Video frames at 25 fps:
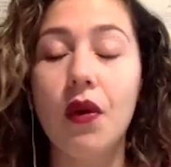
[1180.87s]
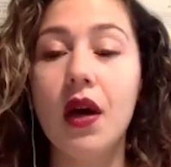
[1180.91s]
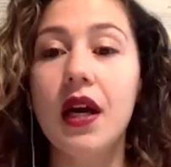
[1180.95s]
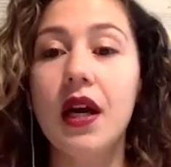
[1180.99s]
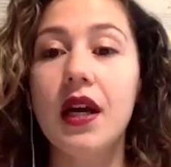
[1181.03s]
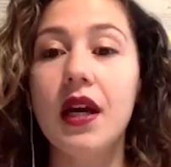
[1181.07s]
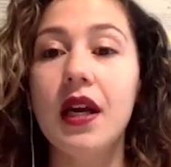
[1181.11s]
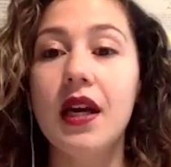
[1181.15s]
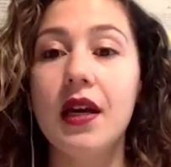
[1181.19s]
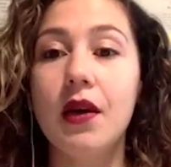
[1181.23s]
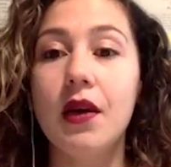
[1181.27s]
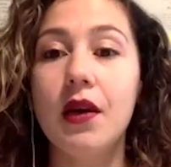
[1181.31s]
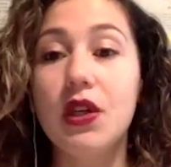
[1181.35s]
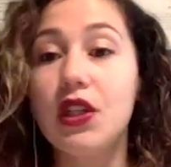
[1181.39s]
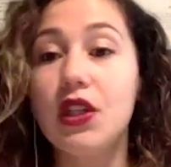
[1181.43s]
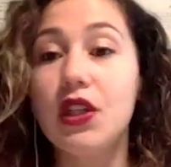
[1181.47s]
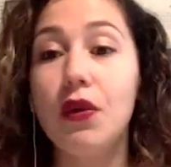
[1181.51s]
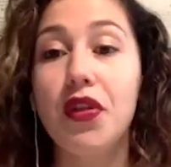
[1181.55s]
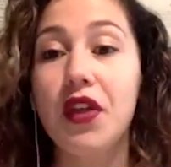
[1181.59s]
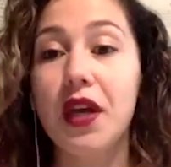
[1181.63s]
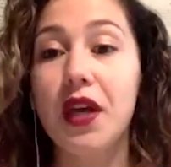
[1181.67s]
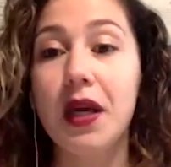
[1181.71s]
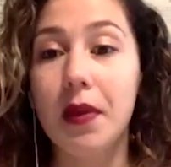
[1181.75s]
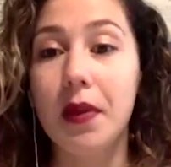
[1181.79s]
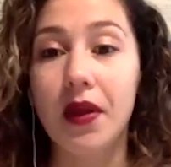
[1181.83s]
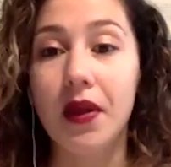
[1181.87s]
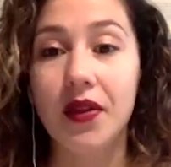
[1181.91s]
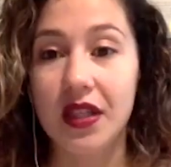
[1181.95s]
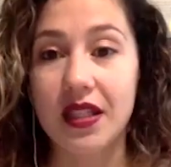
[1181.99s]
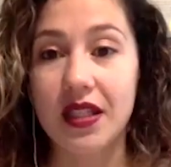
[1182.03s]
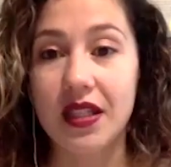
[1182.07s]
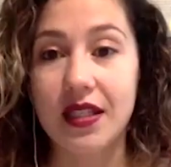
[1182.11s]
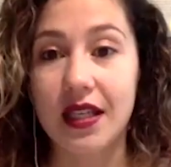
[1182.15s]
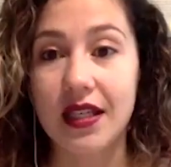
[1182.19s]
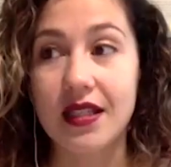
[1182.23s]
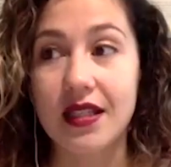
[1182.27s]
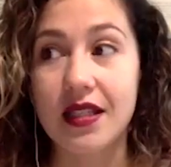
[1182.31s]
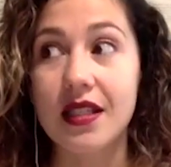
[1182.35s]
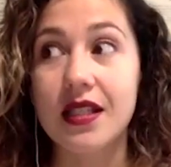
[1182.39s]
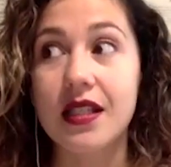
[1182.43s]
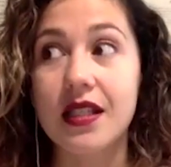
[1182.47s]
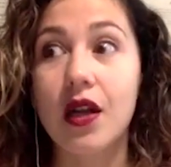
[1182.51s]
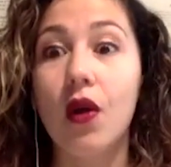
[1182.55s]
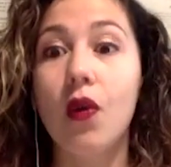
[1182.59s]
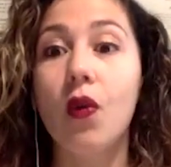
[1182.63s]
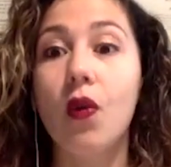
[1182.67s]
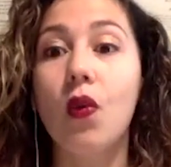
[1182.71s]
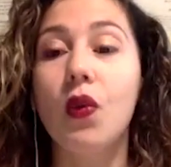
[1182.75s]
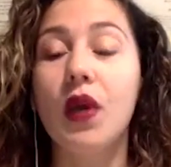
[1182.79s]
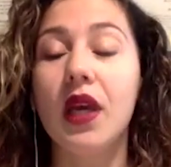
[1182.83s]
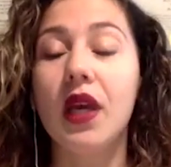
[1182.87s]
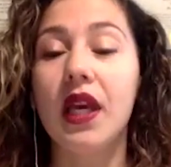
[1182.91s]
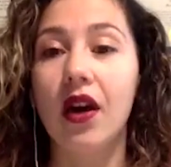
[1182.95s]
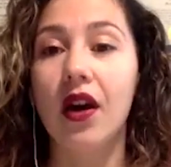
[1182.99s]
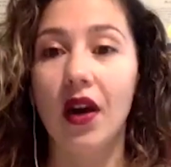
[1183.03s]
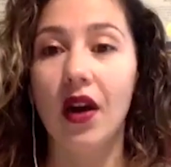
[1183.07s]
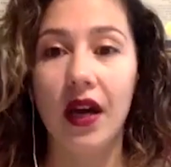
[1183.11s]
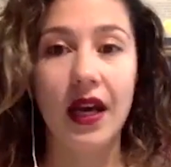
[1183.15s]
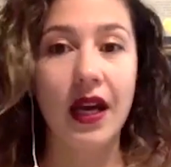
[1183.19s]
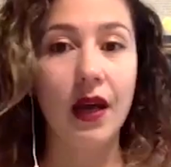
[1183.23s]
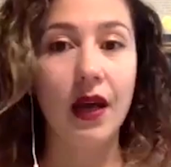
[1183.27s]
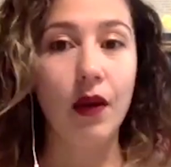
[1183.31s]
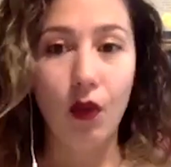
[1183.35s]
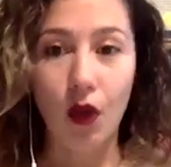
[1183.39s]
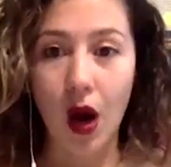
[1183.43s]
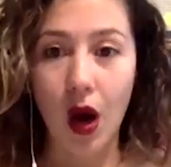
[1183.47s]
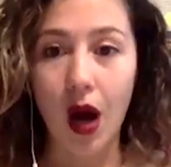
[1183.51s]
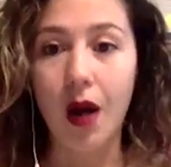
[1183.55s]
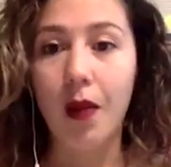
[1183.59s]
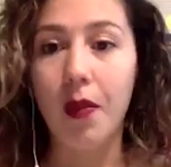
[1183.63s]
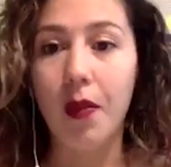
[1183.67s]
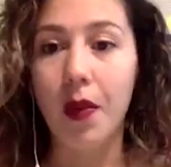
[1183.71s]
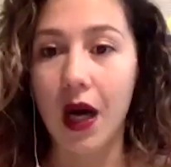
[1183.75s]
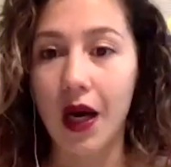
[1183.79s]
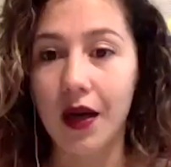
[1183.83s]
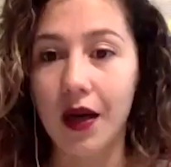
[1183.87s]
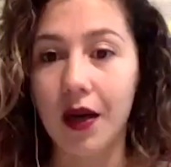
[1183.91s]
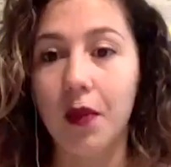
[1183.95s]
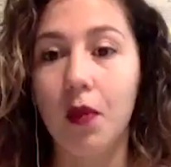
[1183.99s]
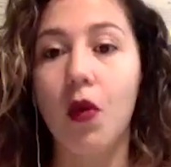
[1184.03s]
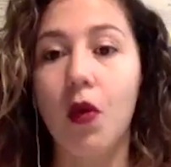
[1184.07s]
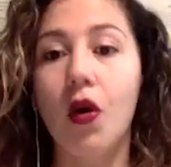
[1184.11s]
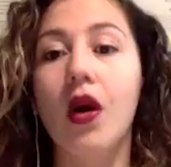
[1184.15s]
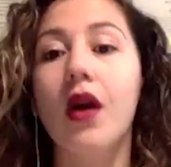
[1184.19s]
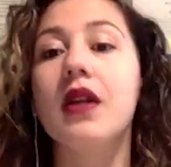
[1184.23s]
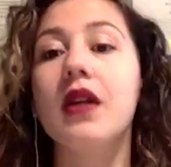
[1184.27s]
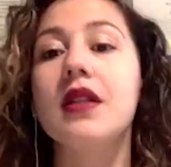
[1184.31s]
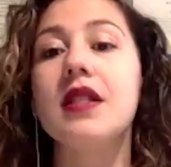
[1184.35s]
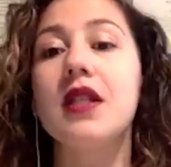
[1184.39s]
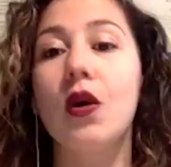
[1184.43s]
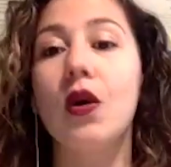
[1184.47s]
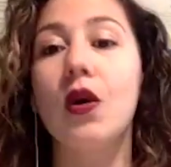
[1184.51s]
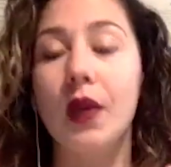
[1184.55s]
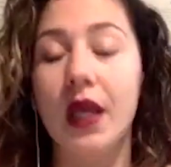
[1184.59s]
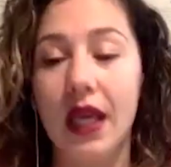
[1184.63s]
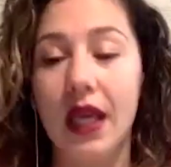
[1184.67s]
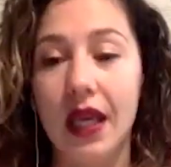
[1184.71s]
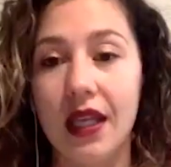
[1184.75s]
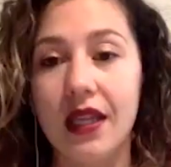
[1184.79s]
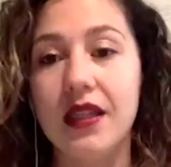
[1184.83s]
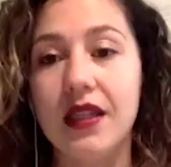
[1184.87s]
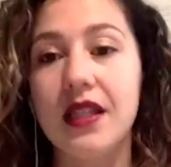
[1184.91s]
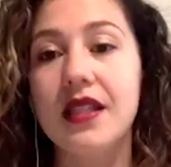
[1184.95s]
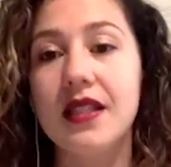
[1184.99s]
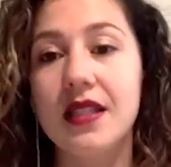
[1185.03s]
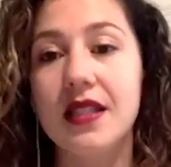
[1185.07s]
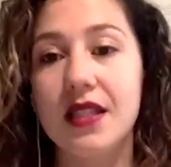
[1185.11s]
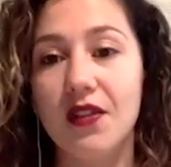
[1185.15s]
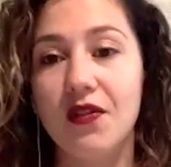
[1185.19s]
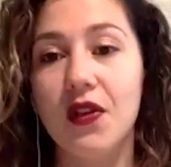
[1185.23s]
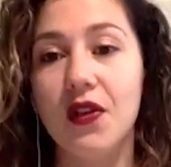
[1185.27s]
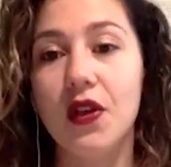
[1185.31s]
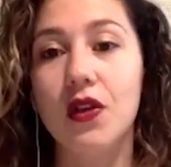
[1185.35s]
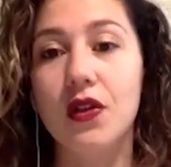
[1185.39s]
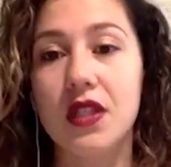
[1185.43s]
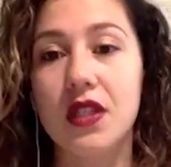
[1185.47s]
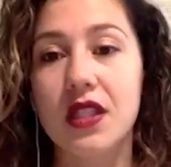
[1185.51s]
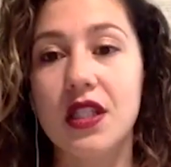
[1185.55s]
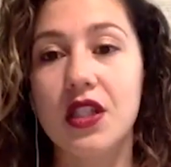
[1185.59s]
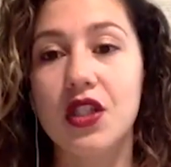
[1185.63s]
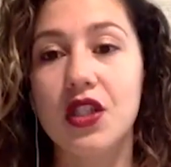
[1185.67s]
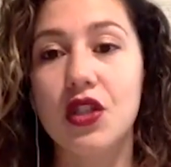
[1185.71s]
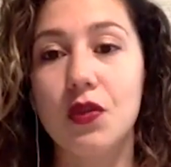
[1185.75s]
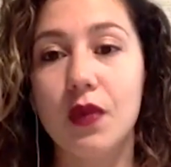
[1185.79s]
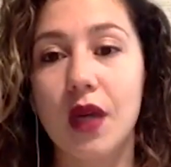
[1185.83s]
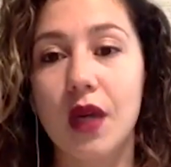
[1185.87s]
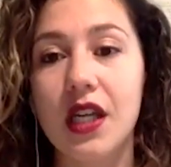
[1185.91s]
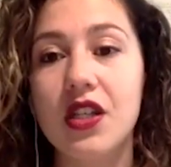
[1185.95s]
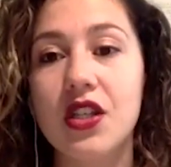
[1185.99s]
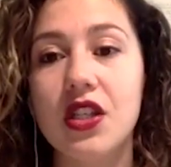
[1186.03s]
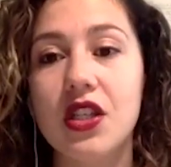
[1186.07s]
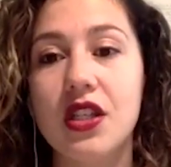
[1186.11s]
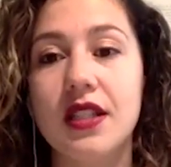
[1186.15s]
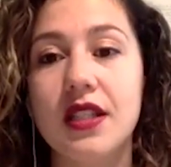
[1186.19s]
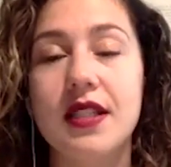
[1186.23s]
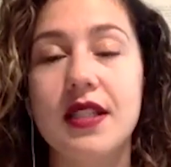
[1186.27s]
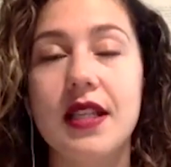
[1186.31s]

we don't think about these things until we hit rock bottom, or until we hit these difficult situations.